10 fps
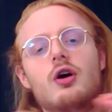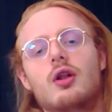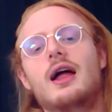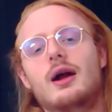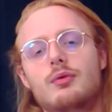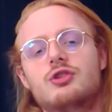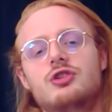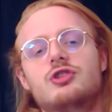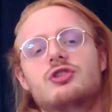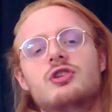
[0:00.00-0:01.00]
all
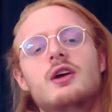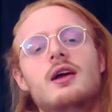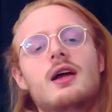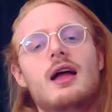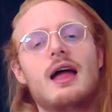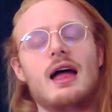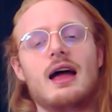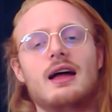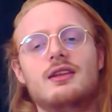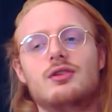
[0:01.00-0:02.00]
languages.
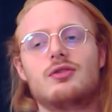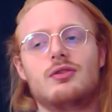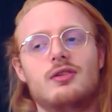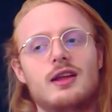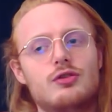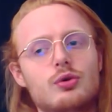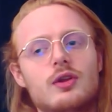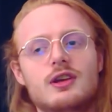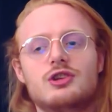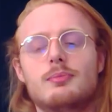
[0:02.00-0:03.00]
And they do
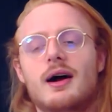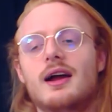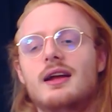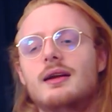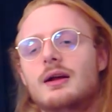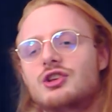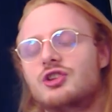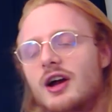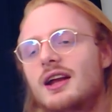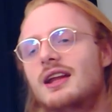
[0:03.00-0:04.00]
this by
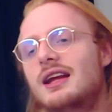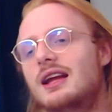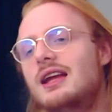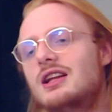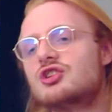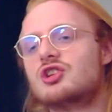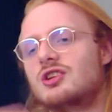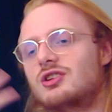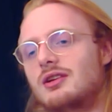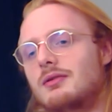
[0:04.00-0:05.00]
assigning each
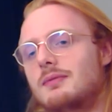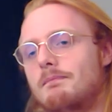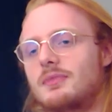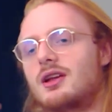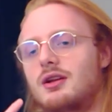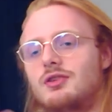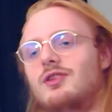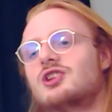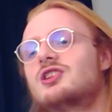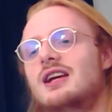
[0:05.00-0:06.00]

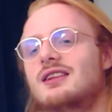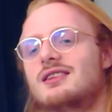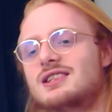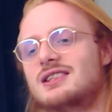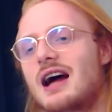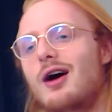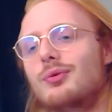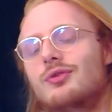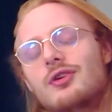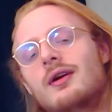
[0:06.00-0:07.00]
distinct
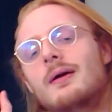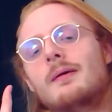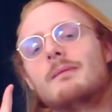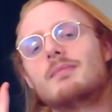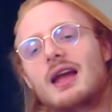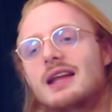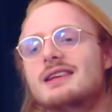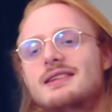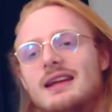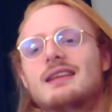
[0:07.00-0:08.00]
sound a
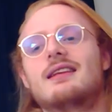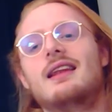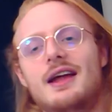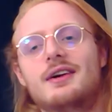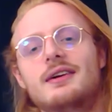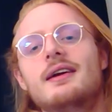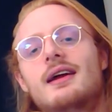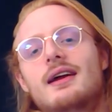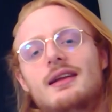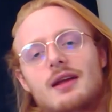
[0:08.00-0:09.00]
distinct letter.
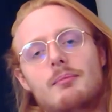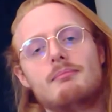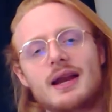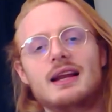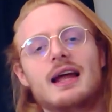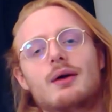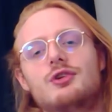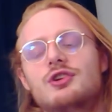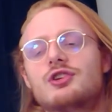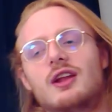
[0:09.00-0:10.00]
Now, many
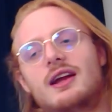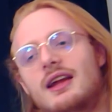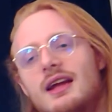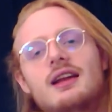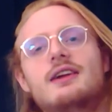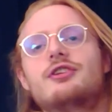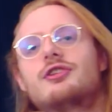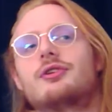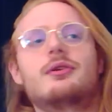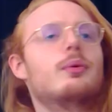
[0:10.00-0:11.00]
languages, like
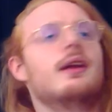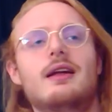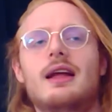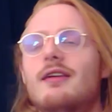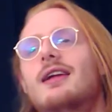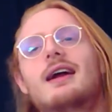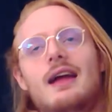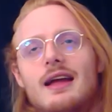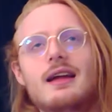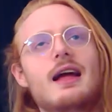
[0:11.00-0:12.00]
English or whatever, like
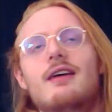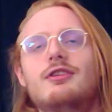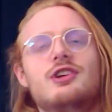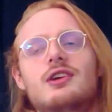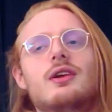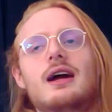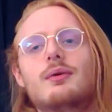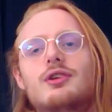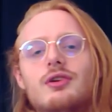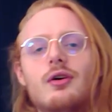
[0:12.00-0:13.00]
every single
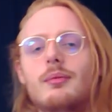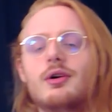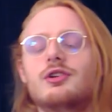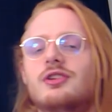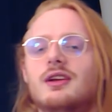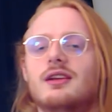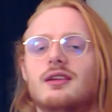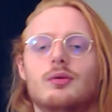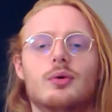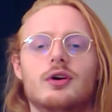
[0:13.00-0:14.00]
language almost
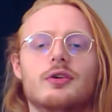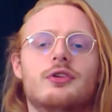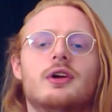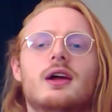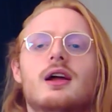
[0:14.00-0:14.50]
in the world,